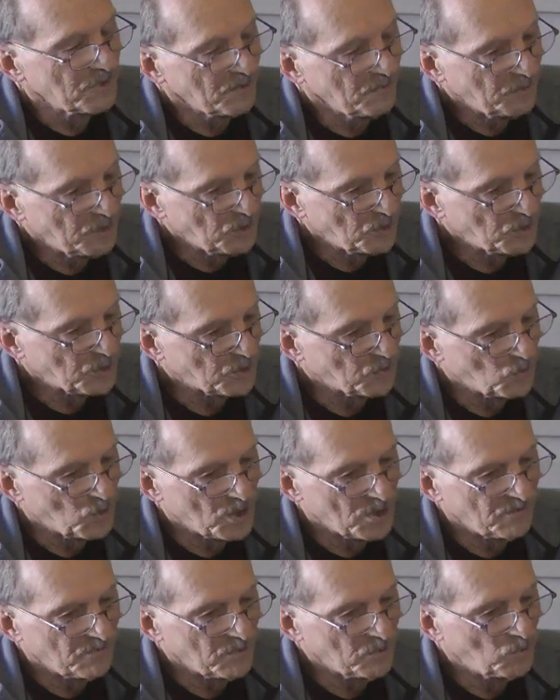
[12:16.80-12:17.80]
reviews, and
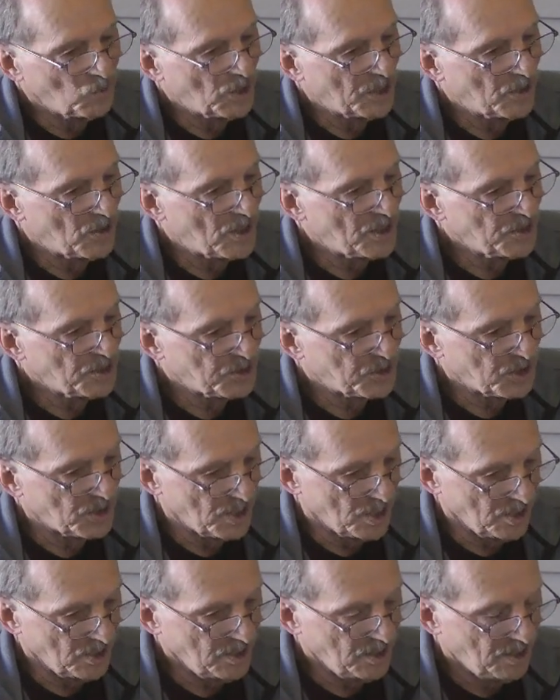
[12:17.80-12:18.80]
one of them went on to
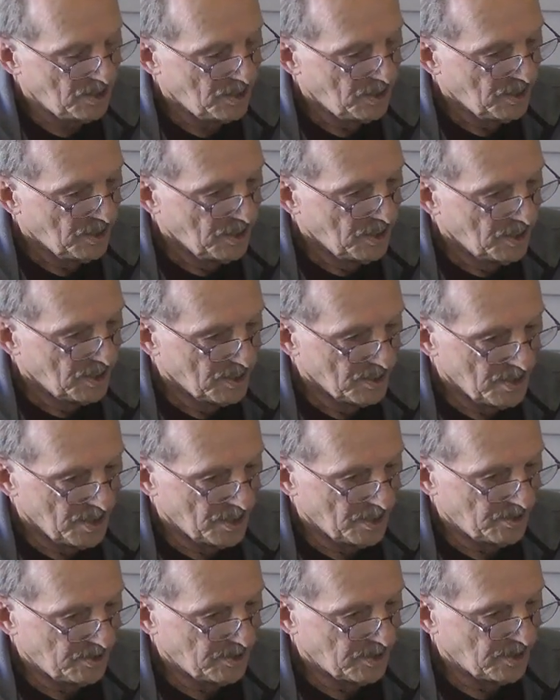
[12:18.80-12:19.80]
say
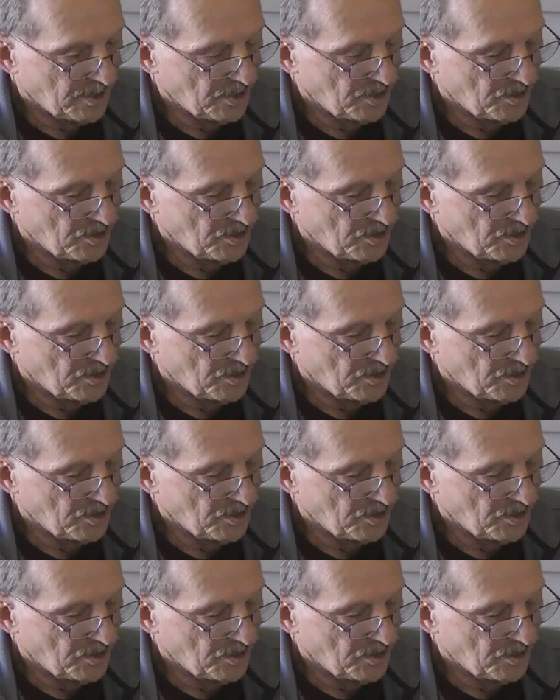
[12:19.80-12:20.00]
that